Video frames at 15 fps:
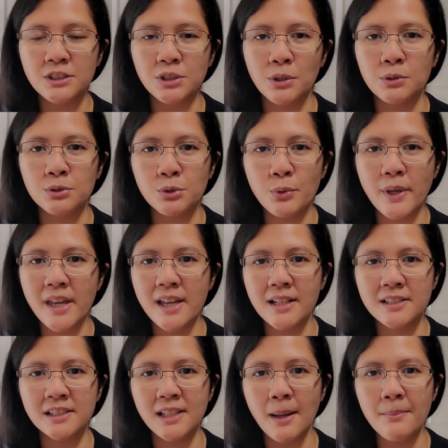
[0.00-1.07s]
So
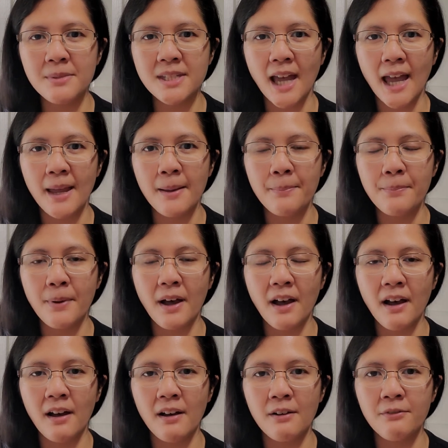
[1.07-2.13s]
doing some type
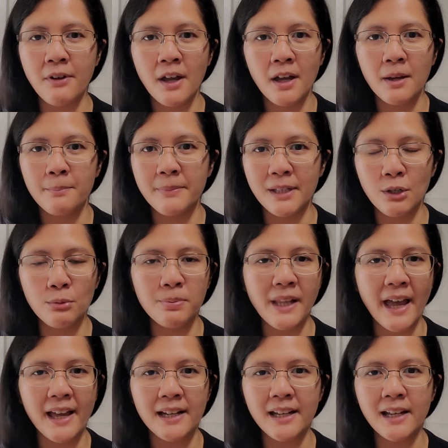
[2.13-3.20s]
of meal
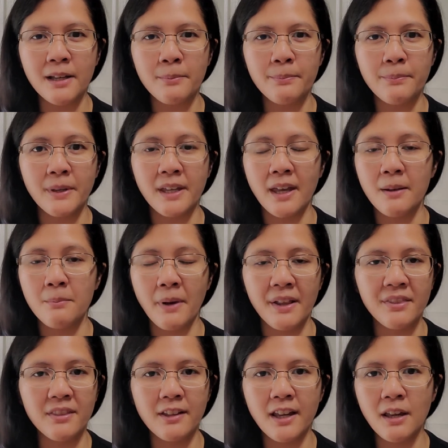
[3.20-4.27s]
planning, be it
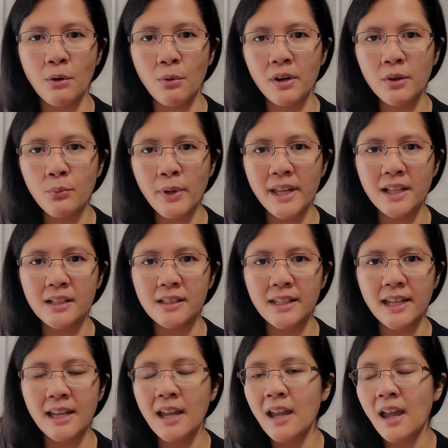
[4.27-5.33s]
monthly or
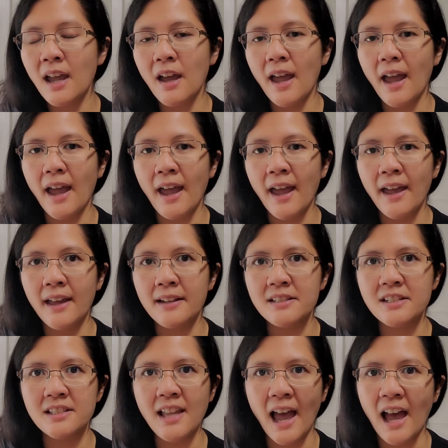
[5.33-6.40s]
weekly, and
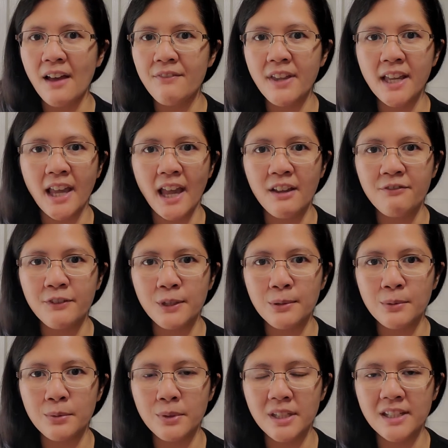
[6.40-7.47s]
just having a
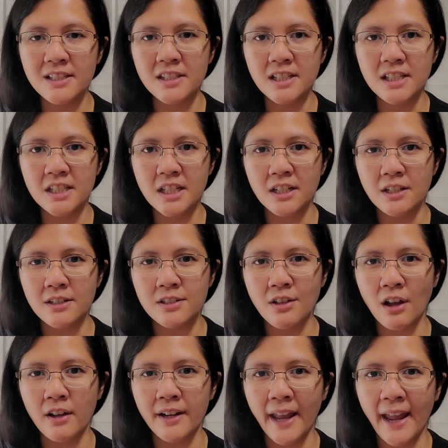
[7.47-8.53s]
few easy dinners
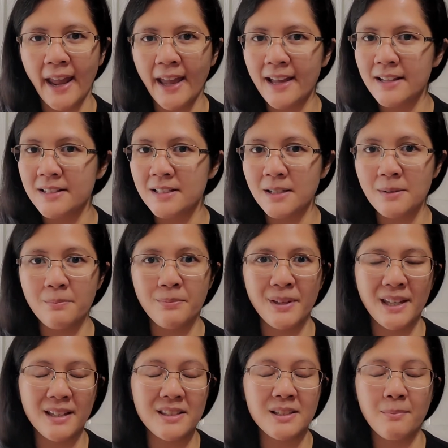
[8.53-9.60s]
on hand,
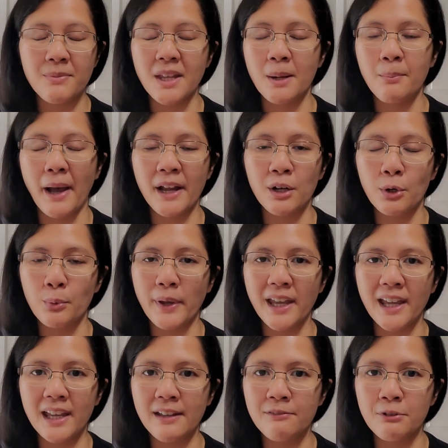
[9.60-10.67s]
be it something
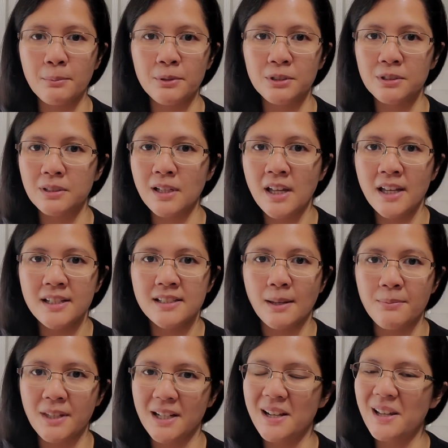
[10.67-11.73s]
microwavable,
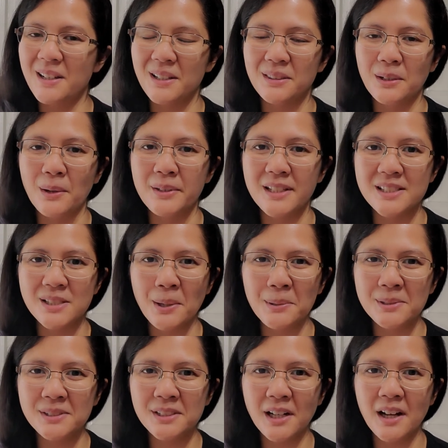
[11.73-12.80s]
something you could throw in the
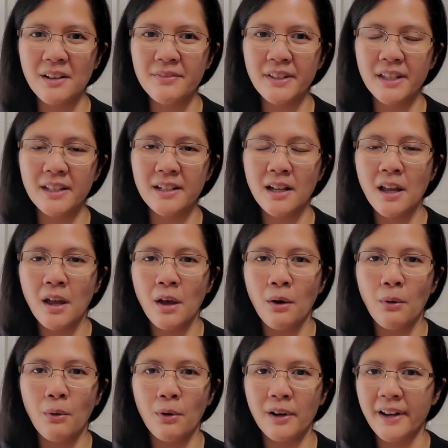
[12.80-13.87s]
toaster oven
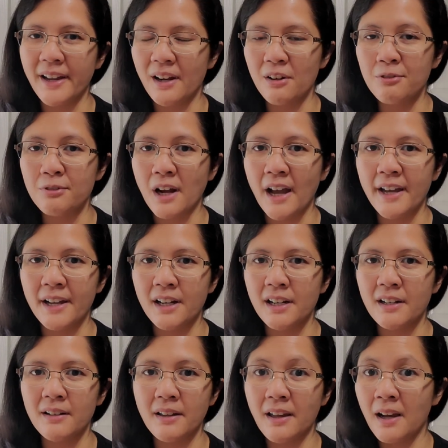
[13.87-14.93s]
or air
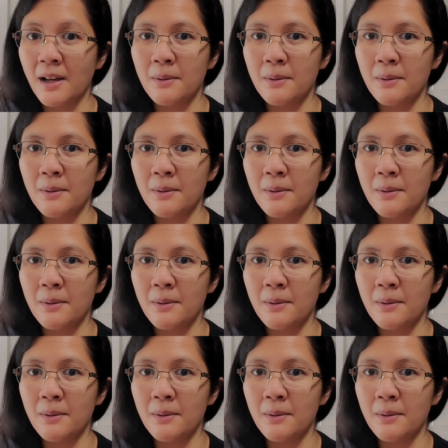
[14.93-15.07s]
fryer.